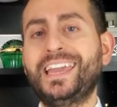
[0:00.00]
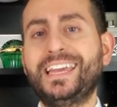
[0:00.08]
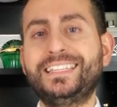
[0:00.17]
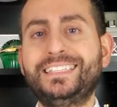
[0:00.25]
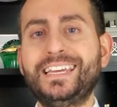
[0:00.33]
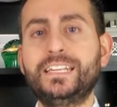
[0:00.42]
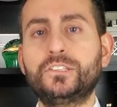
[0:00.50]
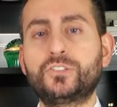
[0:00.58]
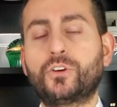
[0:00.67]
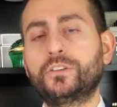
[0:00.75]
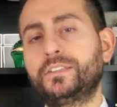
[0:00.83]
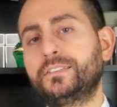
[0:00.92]
It didn't
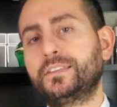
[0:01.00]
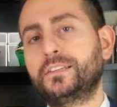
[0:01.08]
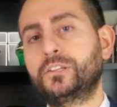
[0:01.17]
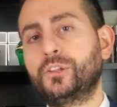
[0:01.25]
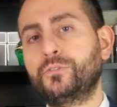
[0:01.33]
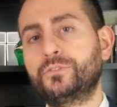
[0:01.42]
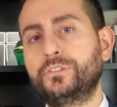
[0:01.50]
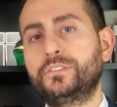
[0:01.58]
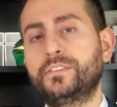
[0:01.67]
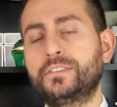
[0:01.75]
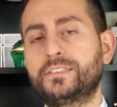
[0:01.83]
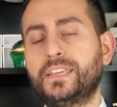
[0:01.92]
start to sit closer
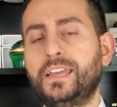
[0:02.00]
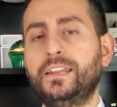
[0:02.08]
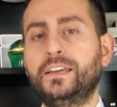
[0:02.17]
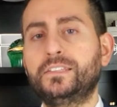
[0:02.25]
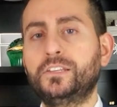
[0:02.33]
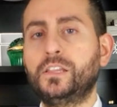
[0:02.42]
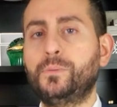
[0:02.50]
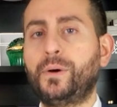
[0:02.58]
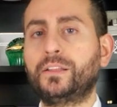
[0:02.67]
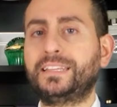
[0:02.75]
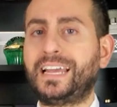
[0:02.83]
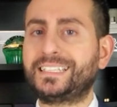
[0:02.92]
to the skin until
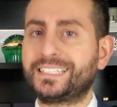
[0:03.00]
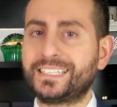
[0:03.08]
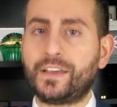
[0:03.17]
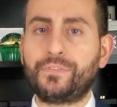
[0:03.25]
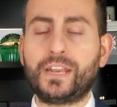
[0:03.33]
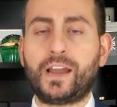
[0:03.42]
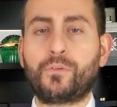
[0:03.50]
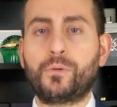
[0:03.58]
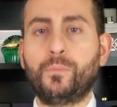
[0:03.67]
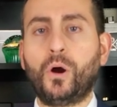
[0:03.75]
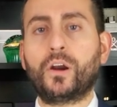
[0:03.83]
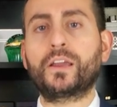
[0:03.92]
about that seven hour
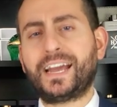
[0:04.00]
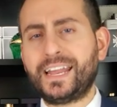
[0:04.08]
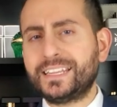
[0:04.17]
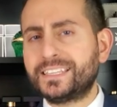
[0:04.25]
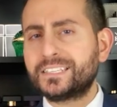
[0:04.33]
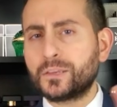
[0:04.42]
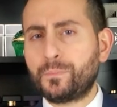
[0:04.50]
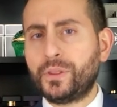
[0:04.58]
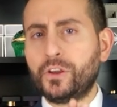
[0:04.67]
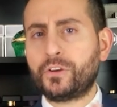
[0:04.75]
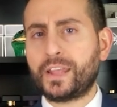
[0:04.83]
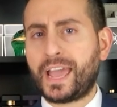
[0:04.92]
mark, kind of
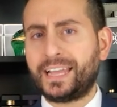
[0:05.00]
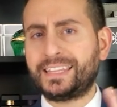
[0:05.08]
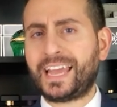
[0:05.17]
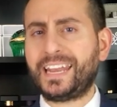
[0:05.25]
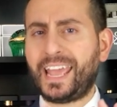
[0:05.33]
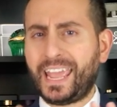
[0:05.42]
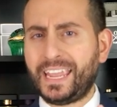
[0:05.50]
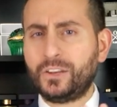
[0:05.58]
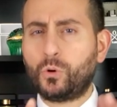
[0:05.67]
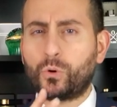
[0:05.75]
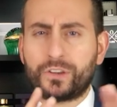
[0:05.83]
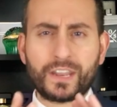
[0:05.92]
disappeared at that
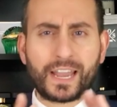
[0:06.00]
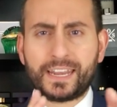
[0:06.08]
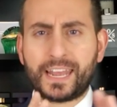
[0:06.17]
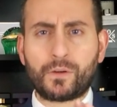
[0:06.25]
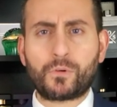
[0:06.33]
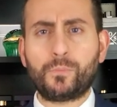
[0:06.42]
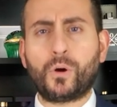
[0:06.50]
eight or nine hour